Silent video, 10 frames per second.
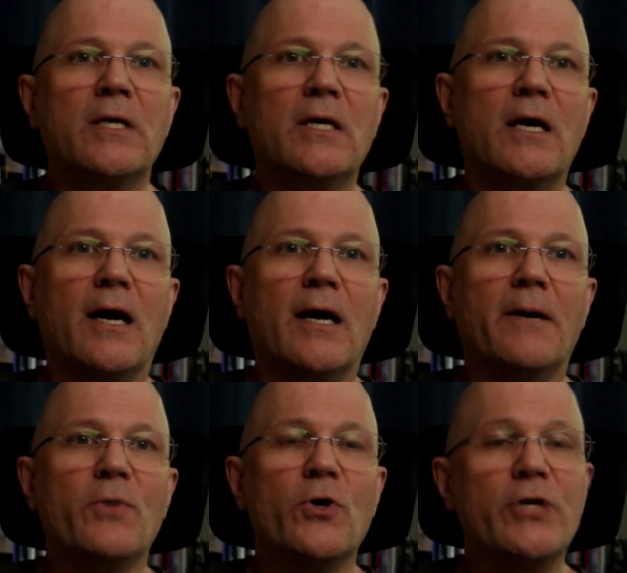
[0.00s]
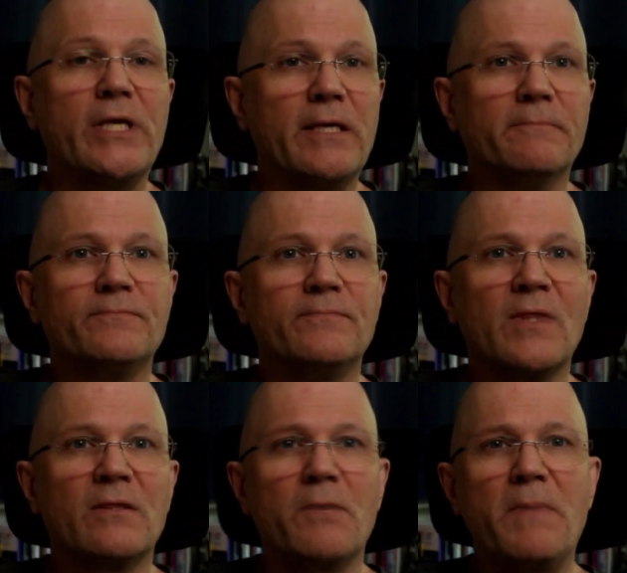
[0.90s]
hoodie.
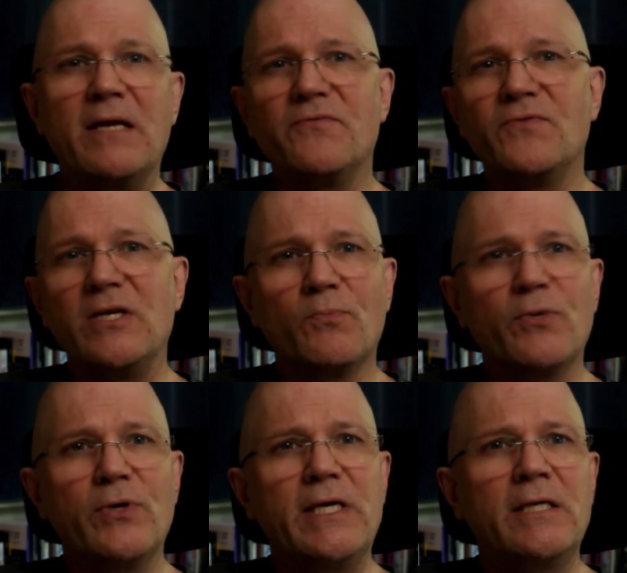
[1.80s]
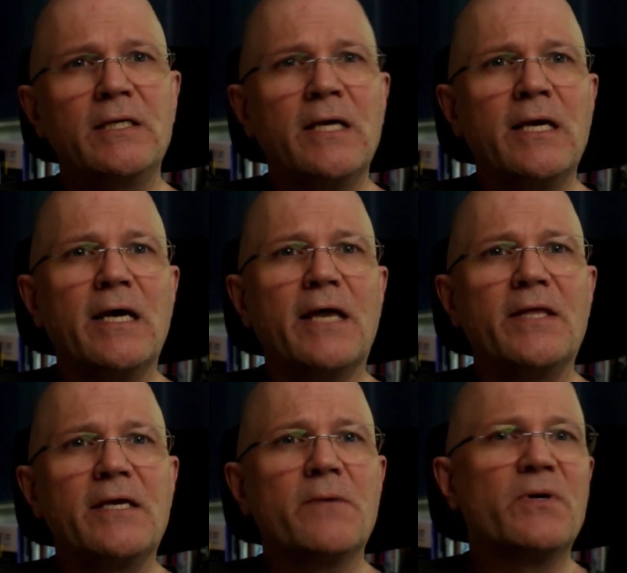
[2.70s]
They're made of neoprene, and
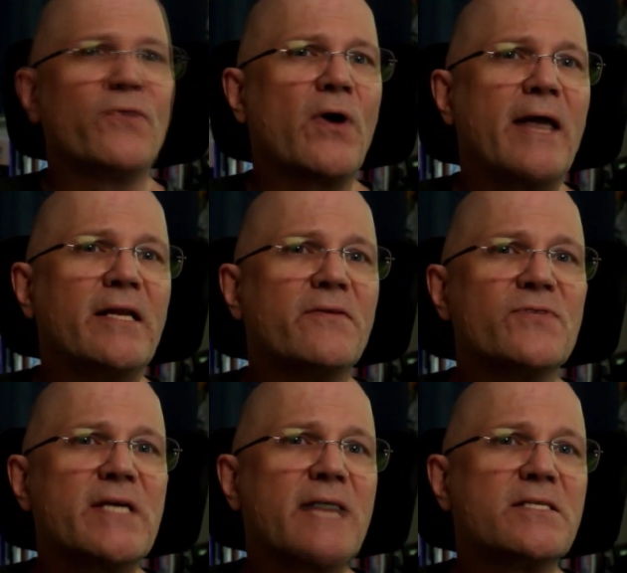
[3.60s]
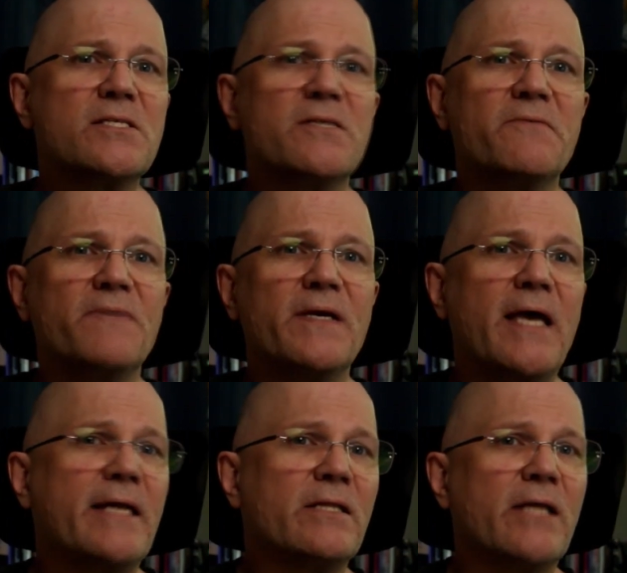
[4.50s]
they come in a variety of sizes to fit
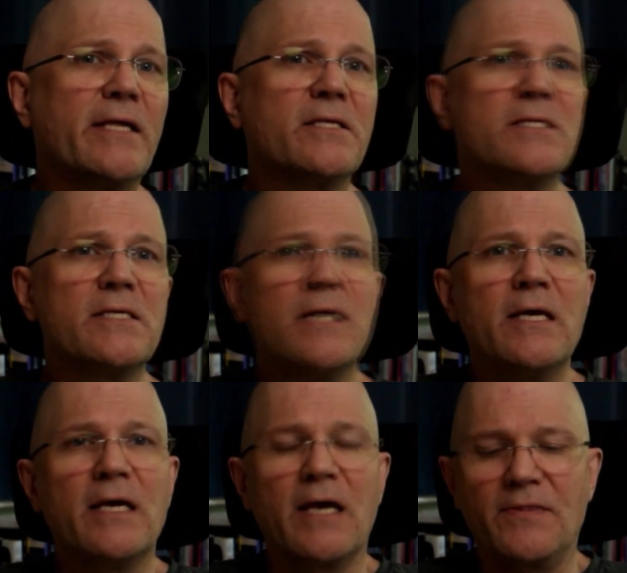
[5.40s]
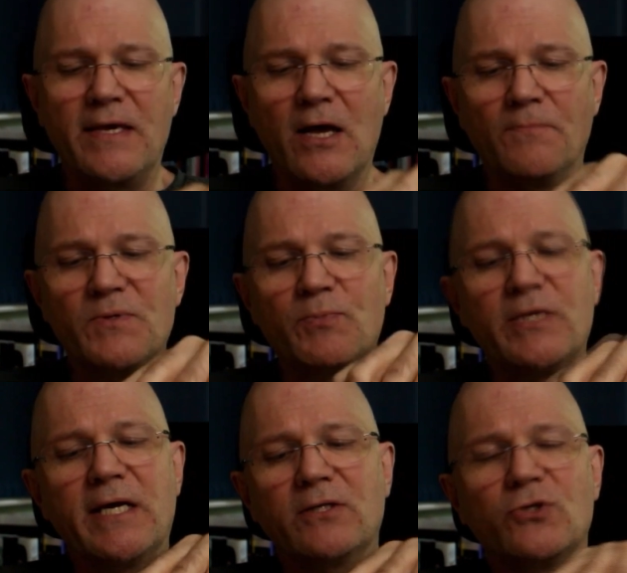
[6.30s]
any lens, and they help to
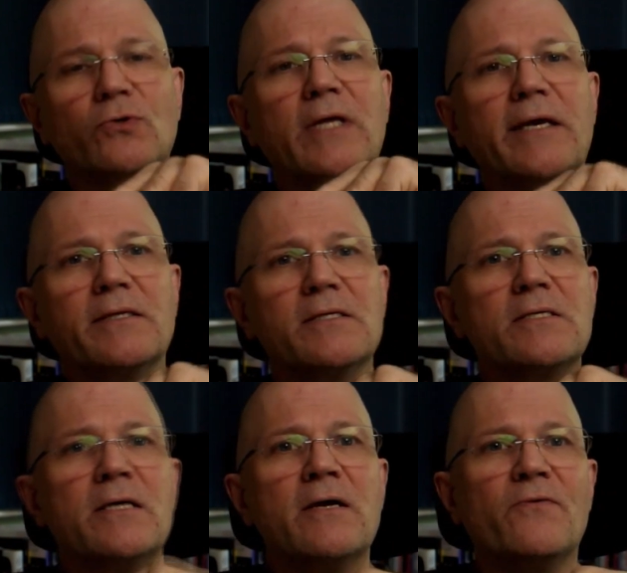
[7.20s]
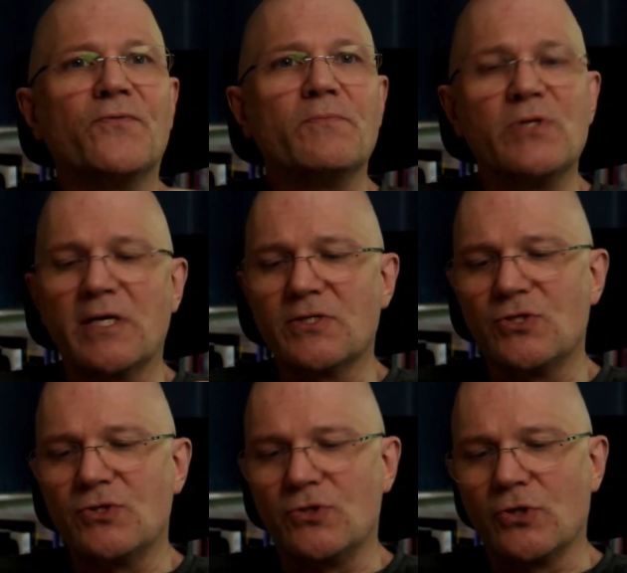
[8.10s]
protect your lens from
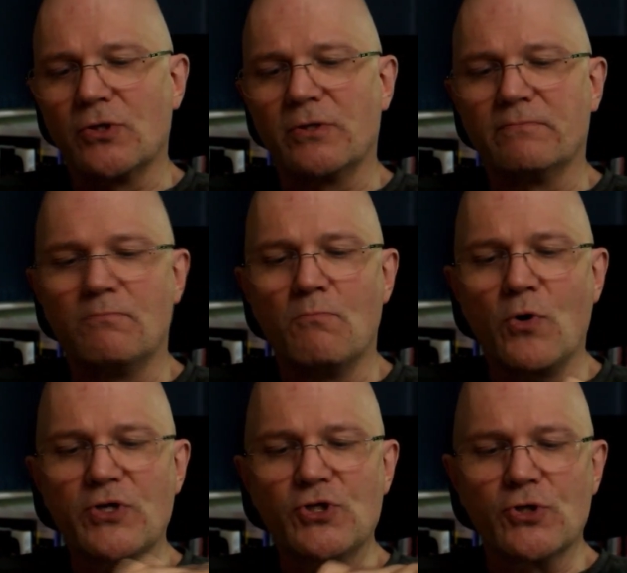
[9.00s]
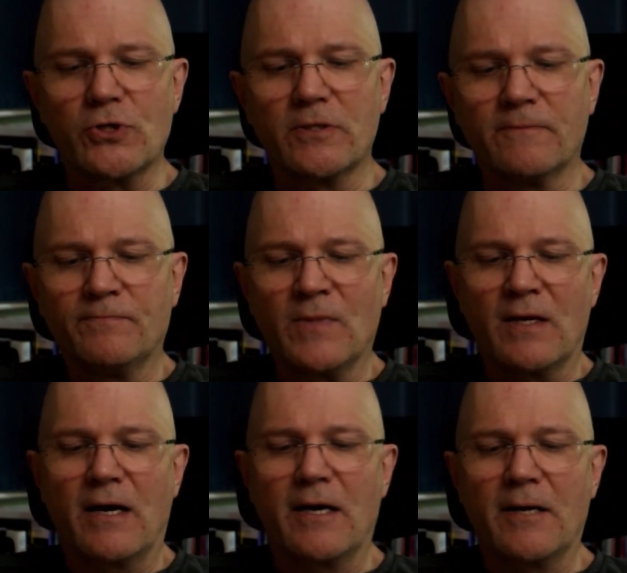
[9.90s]
dust, dirt, moisture,
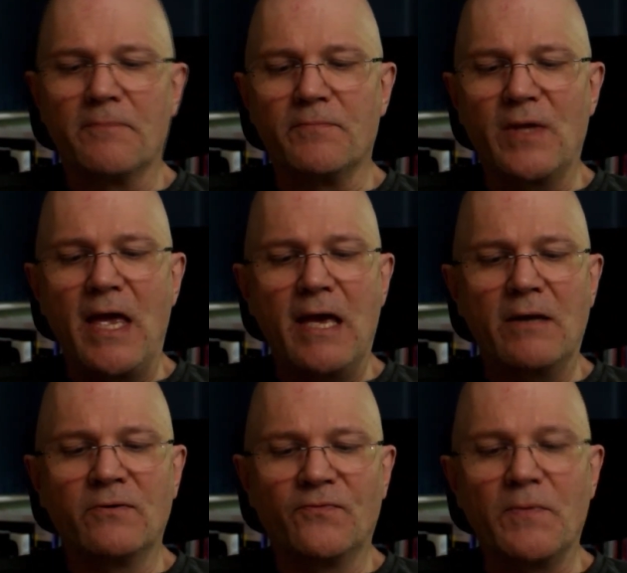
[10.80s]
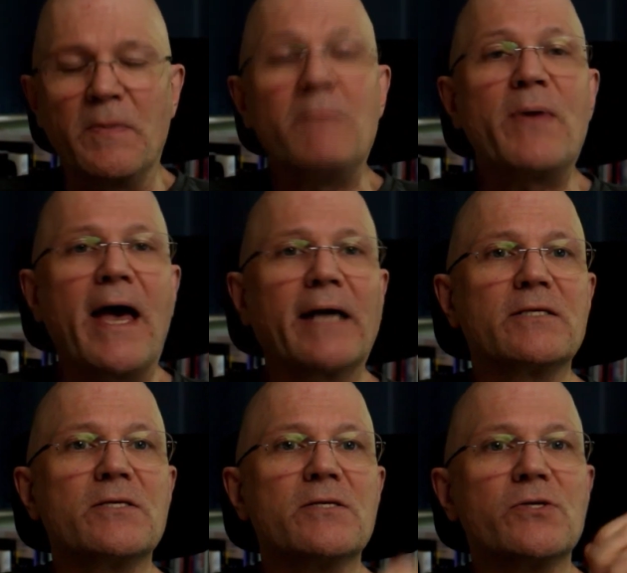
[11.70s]
and from
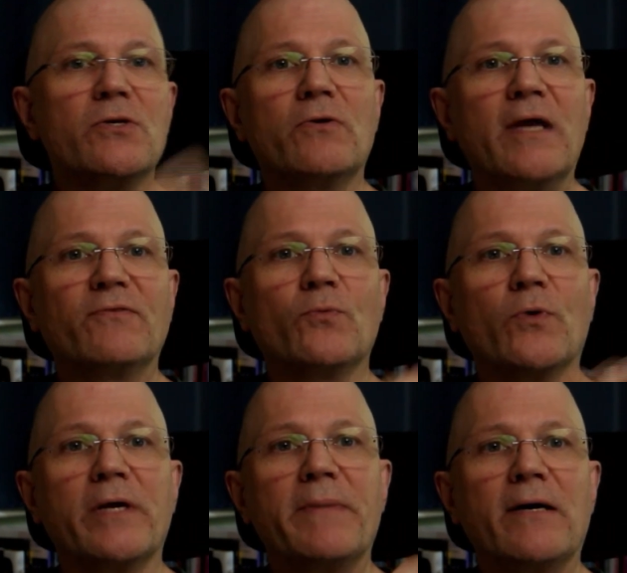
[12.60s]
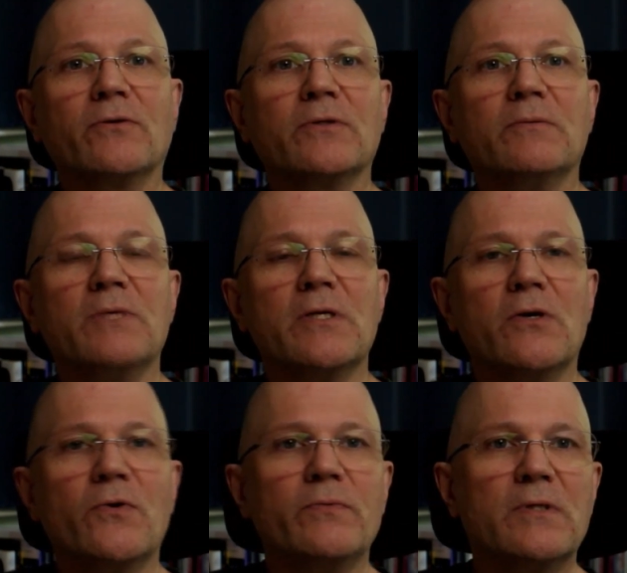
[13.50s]
impacts, so you don't have to worry about
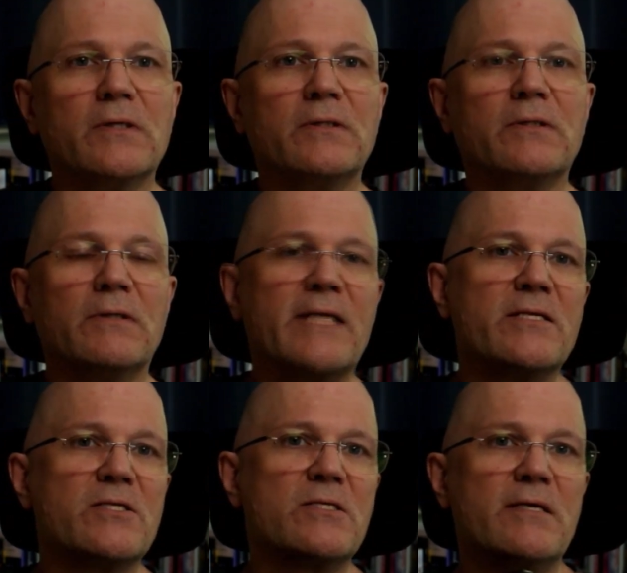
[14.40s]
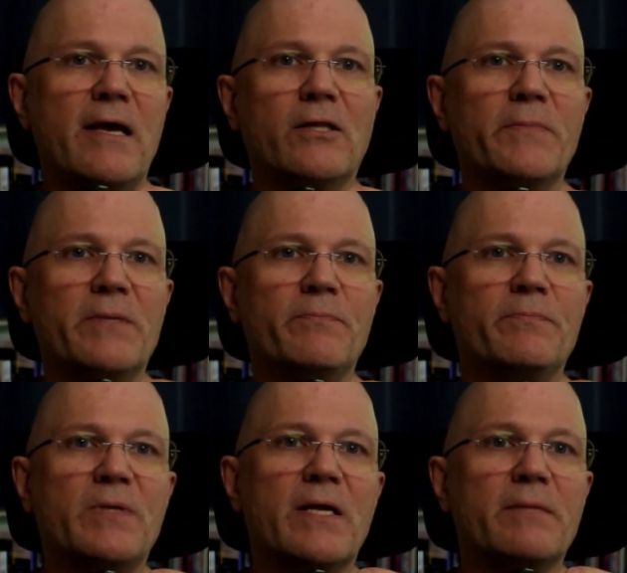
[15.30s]
the lens element
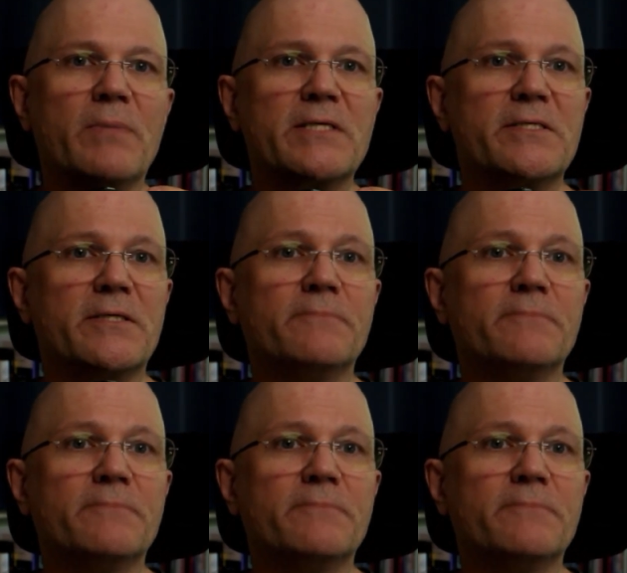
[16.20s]
getting busted.